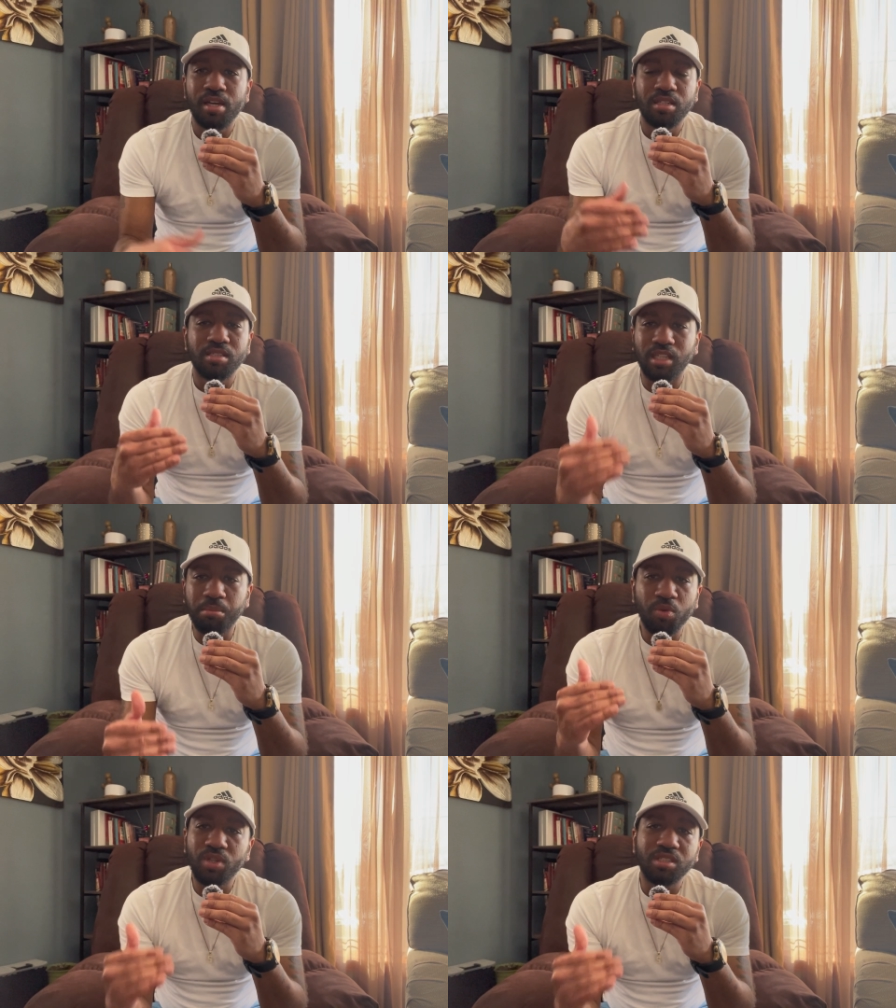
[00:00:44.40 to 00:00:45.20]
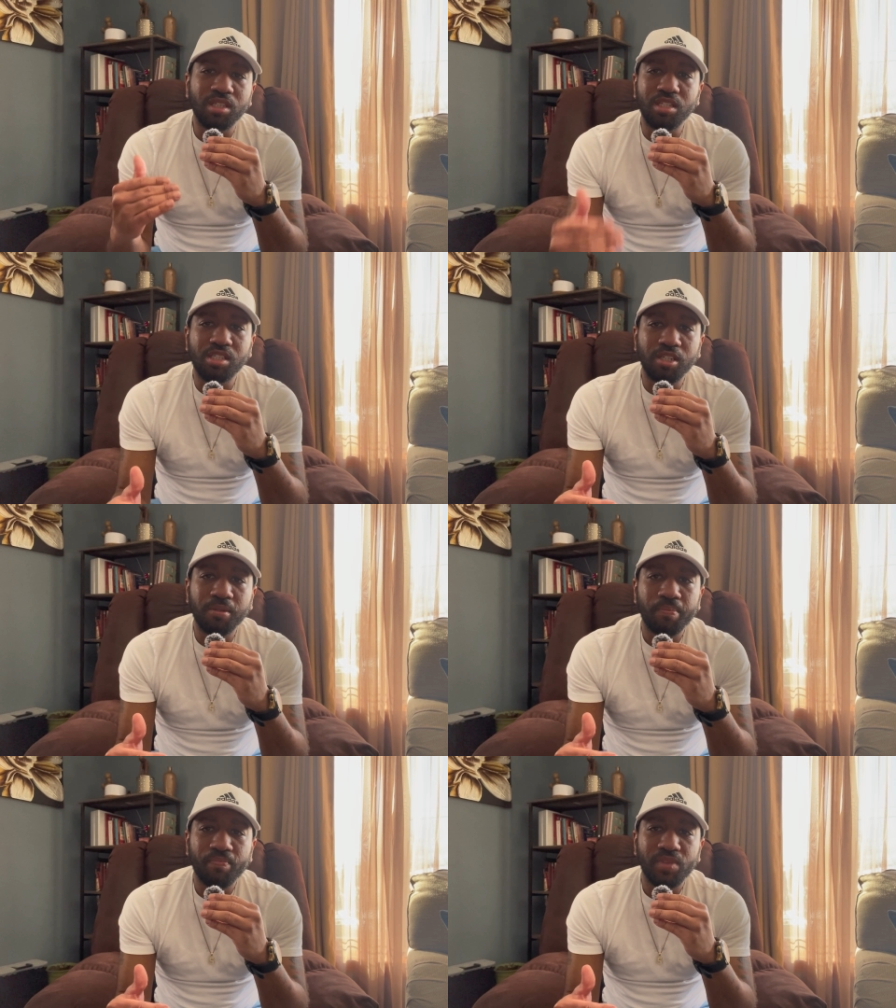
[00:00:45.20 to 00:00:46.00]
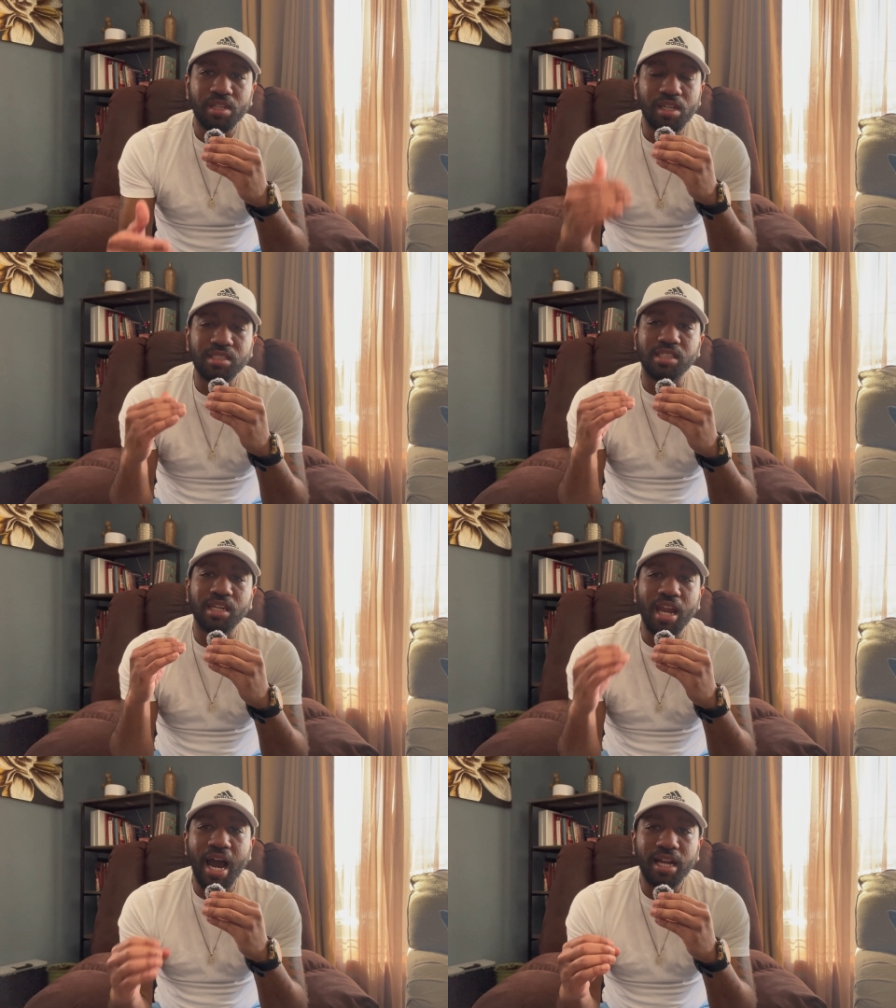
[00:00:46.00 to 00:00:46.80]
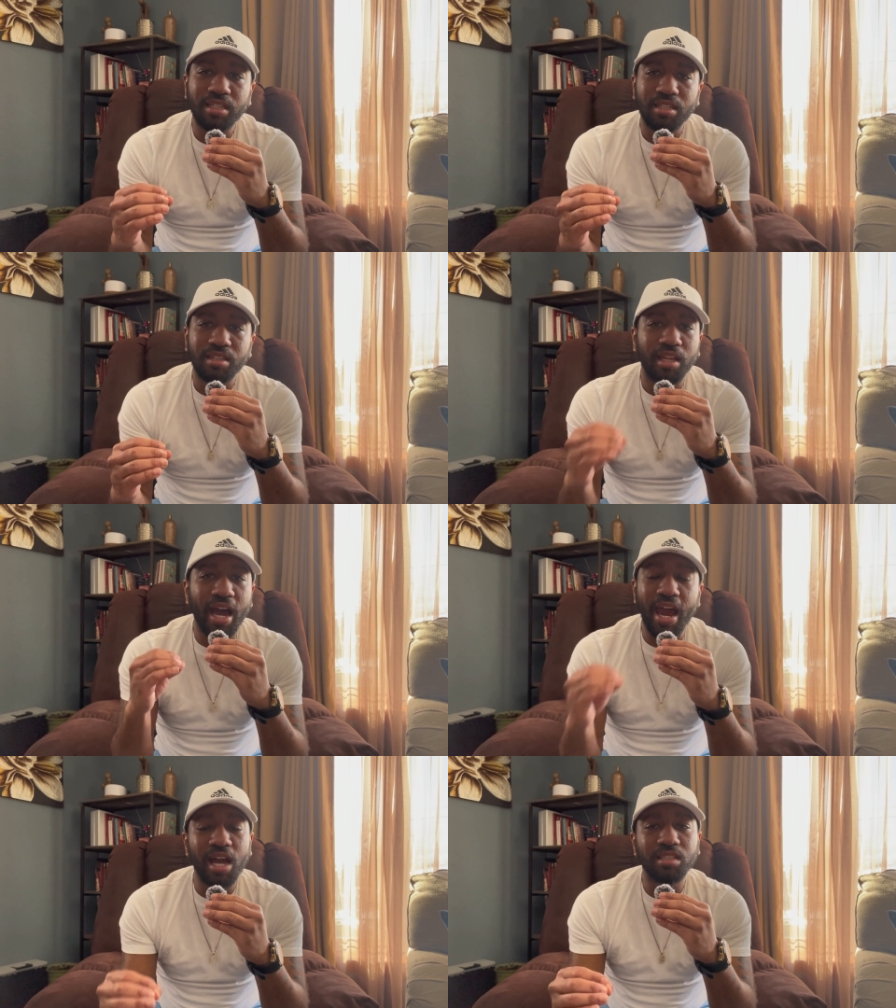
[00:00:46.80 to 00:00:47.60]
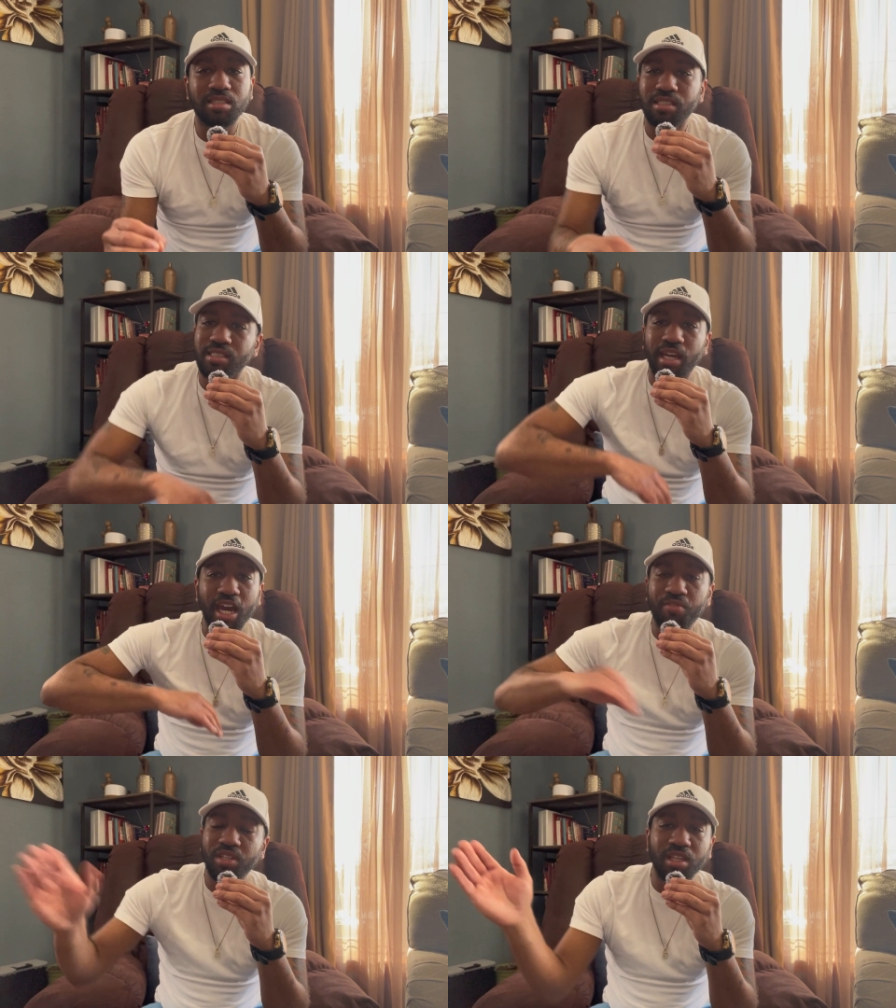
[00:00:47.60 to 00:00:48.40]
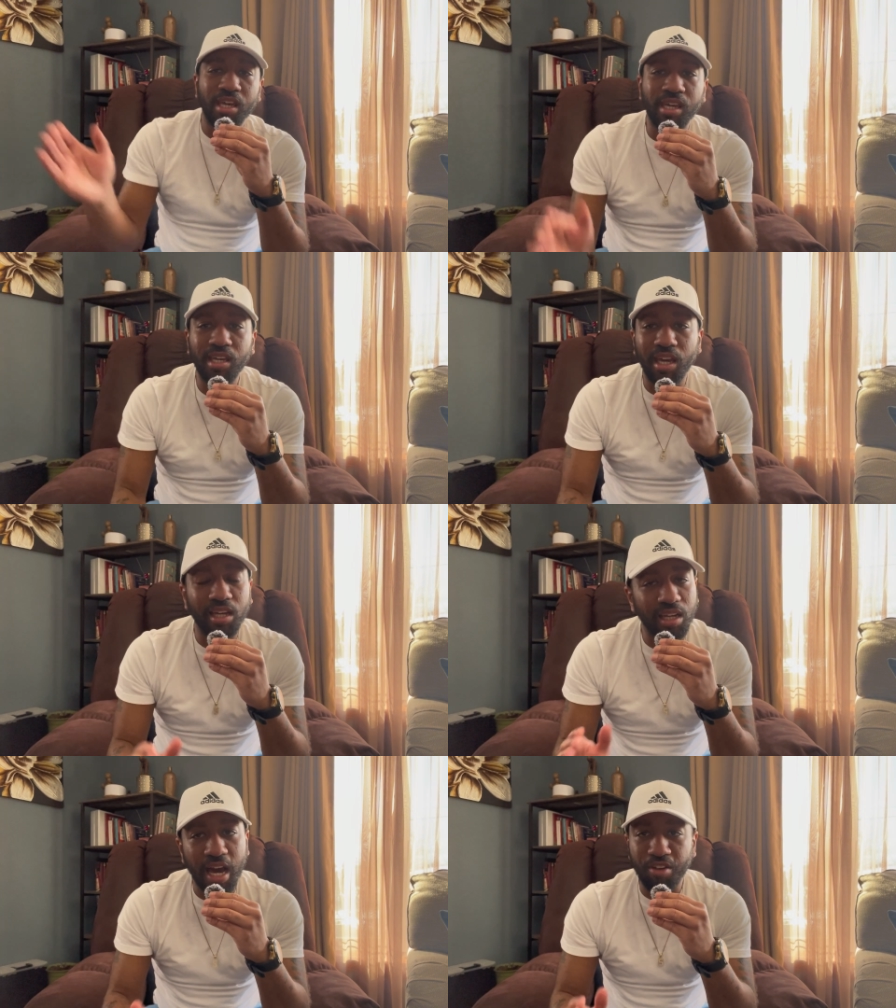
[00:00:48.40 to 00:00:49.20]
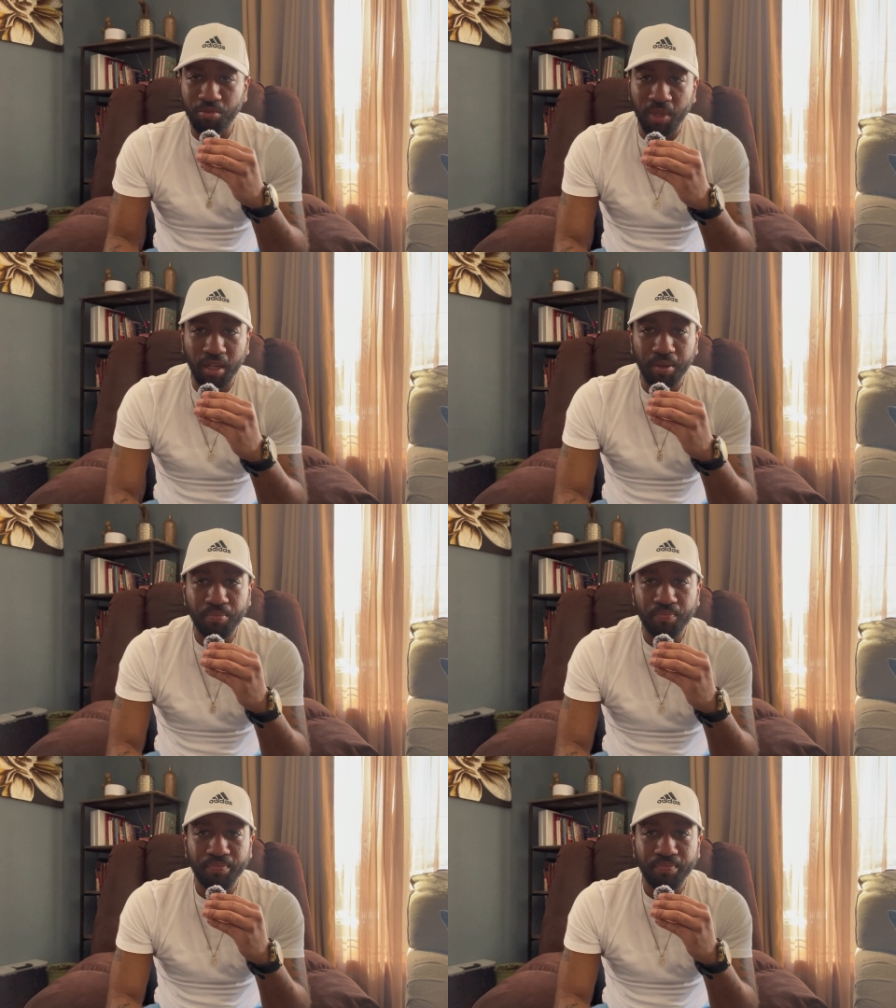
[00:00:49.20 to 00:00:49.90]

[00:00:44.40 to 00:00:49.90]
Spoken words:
semen retention is not the answer to everything in life, man.